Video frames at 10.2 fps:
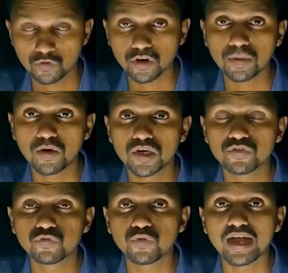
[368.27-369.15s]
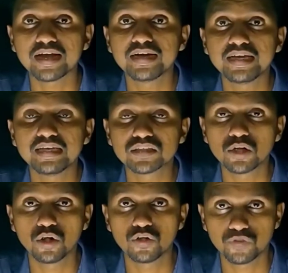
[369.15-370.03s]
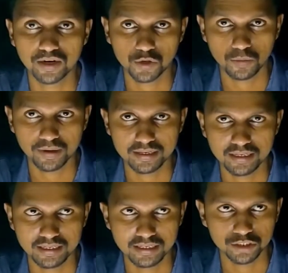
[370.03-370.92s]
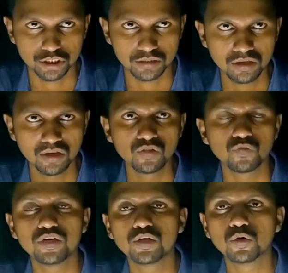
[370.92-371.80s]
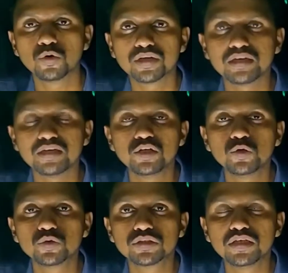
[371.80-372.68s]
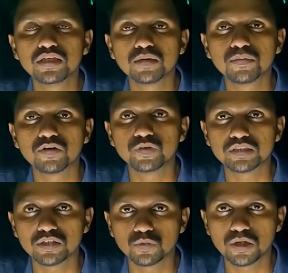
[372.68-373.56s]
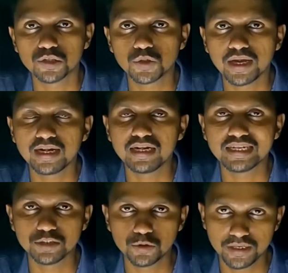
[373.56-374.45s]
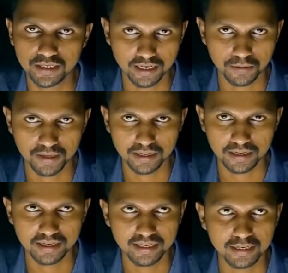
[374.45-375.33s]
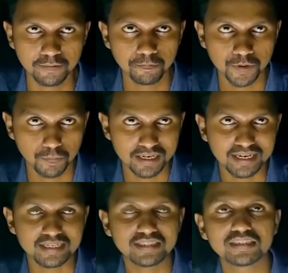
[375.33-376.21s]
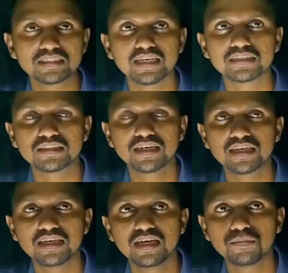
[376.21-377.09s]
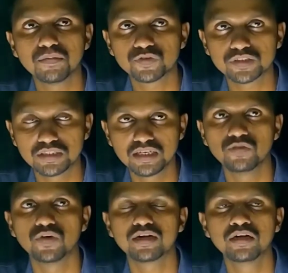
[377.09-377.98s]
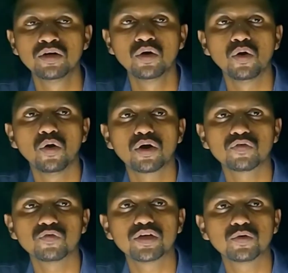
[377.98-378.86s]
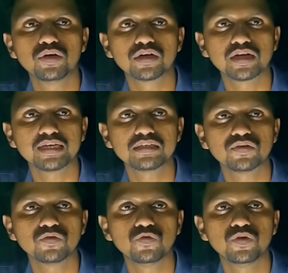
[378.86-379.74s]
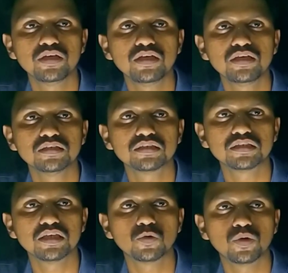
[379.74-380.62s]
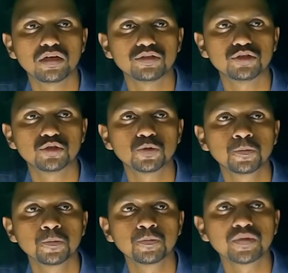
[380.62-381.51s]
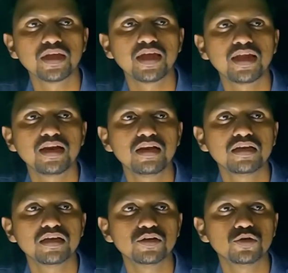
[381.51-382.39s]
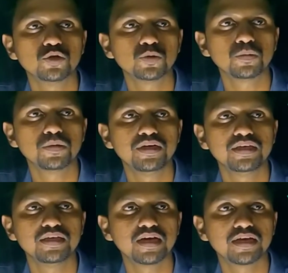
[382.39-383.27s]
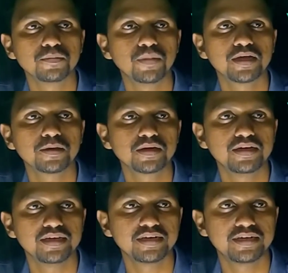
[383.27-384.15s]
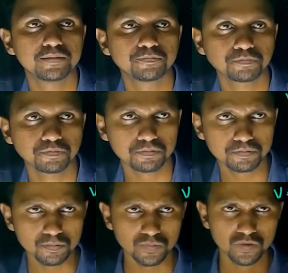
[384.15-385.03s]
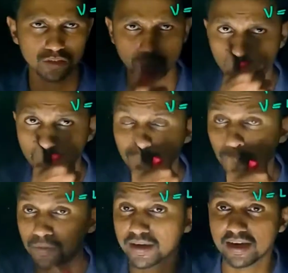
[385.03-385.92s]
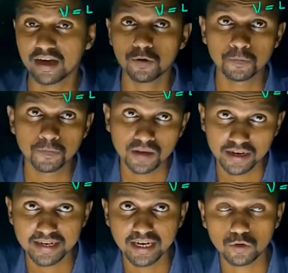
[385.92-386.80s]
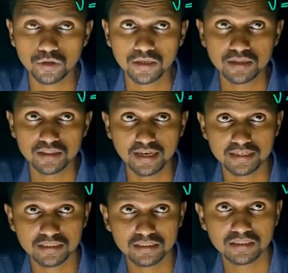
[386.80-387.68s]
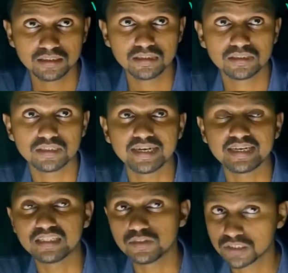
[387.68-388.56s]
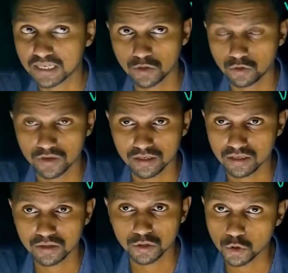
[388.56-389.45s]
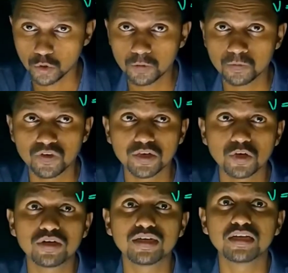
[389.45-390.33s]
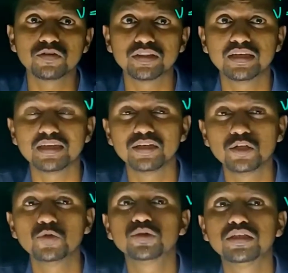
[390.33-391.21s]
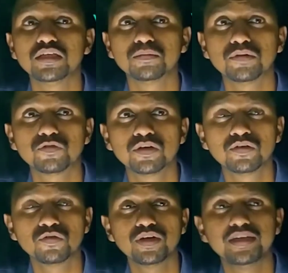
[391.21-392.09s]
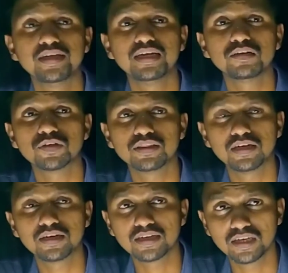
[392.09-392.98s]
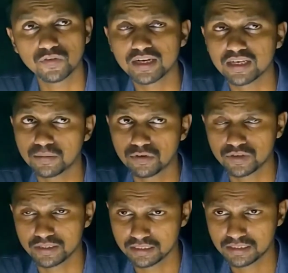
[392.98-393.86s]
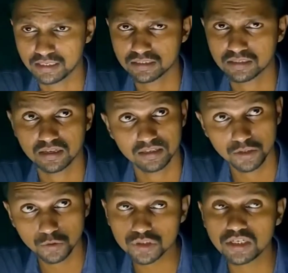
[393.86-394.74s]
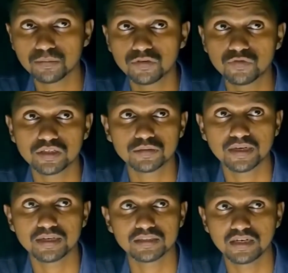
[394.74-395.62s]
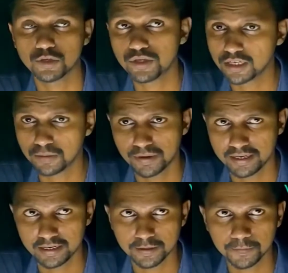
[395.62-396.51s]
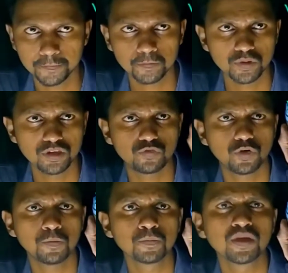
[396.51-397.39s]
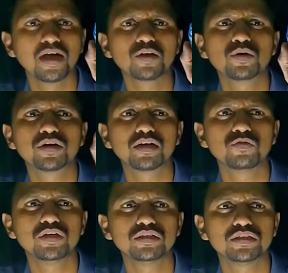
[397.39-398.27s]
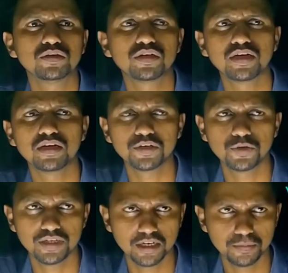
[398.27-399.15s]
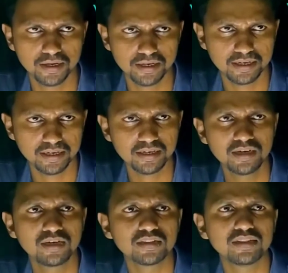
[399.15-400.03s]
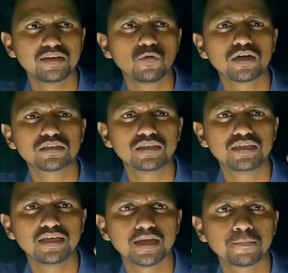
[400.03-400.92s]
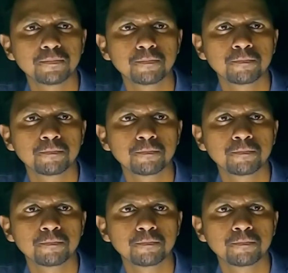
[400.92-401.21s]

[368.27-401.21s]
From our Faraday's law of electromagnetic induction, we know induced EMF is equal to L into di by dt. But in this case, the EMF is given, or we could write V is equal to L into di by dt. Some of you may have a doubt, that is, there's a negative sign over here. No, we are not dealing with the induced EMF. We are dealing with the given EMF in this case. Induced EMF, it is minus L into di by dt. Therefore, I could write V is equal to L into di by dt. Then what's di?